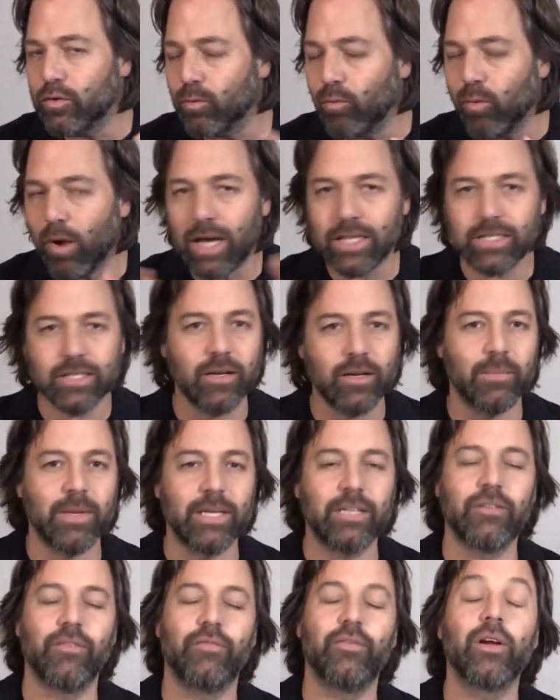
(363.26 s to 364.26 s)
watch them
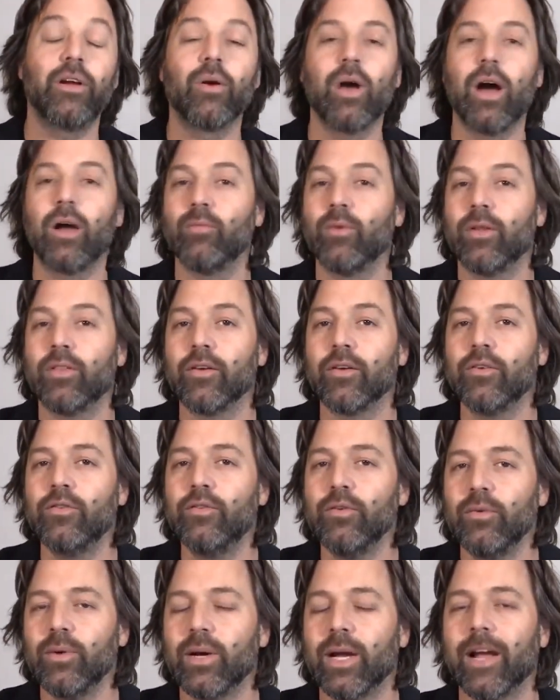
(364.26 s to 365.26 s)
and to figure out what they're
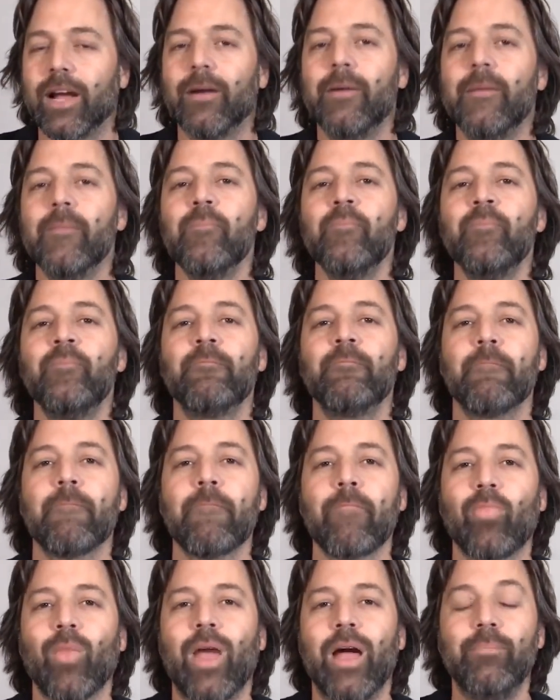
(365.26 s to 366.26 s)
doing.
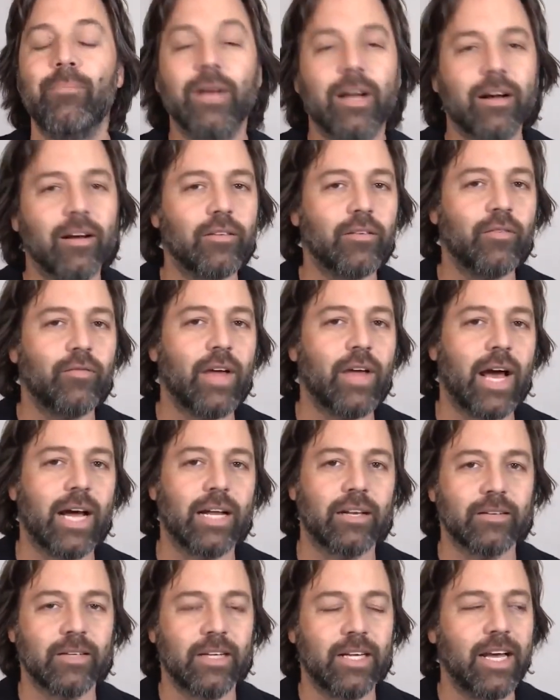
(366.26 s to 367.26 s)
And because of
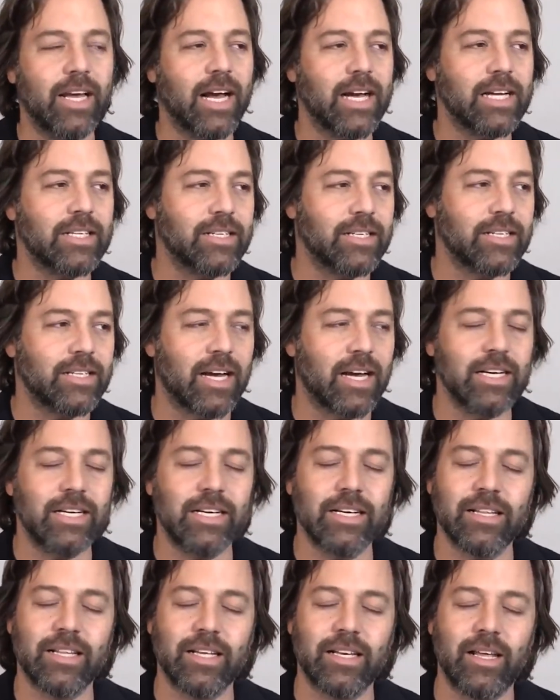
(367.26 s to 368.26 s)
that, he has this
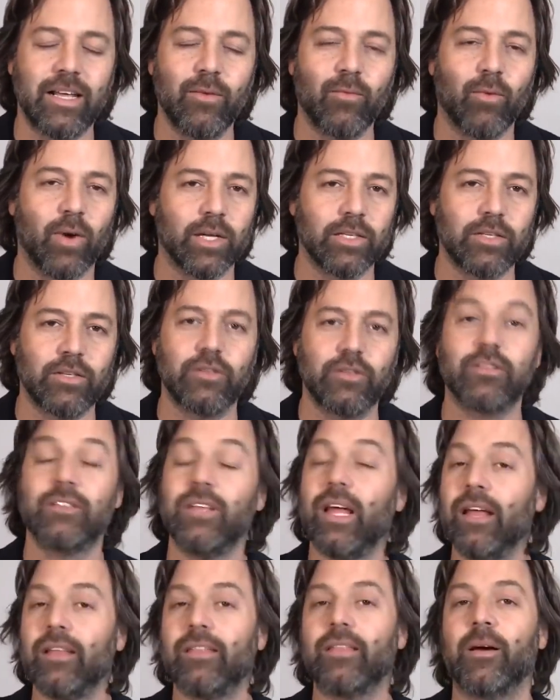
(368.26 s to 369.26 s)
idea that he wants to
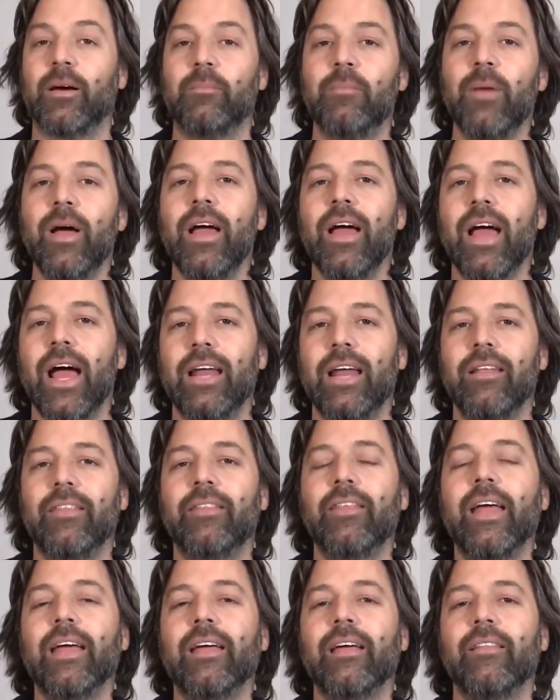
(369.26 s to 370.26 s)
thank them, and in
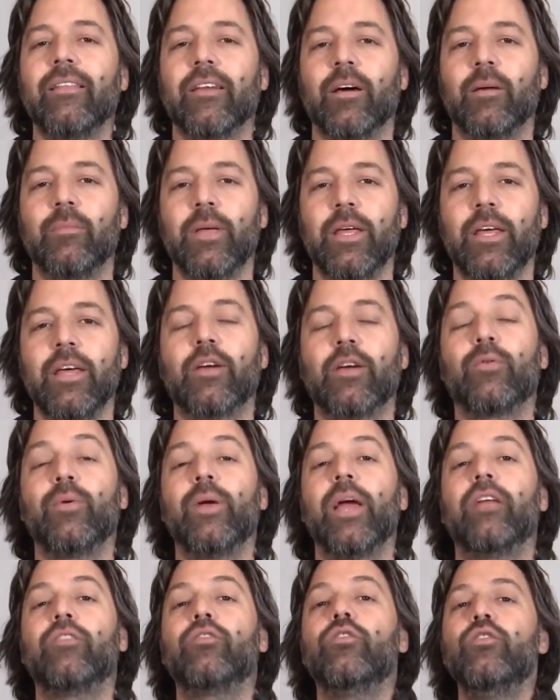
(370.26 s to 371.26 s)
thanking them, he
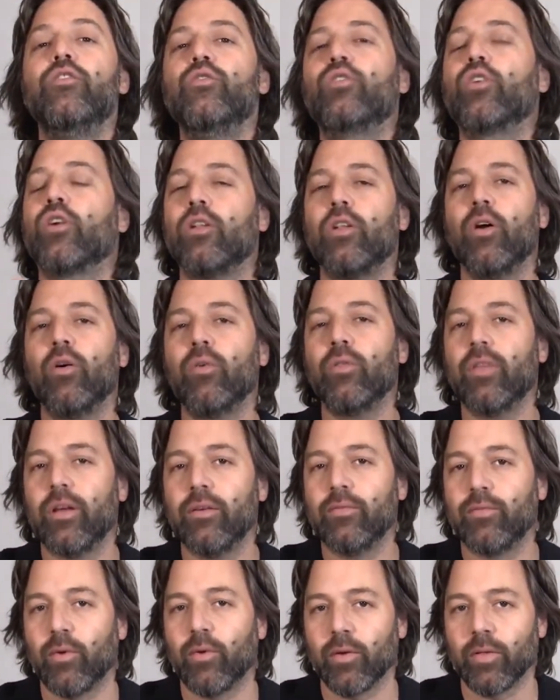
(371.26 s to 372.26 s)
creates new
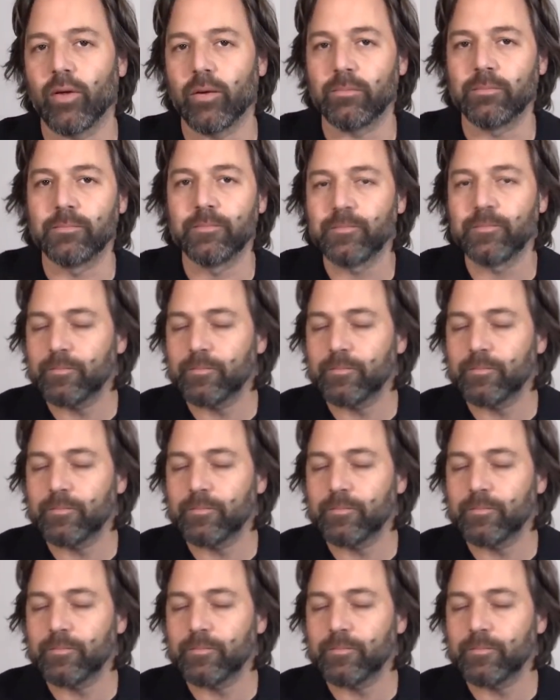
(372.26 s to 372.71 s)
clothing for them.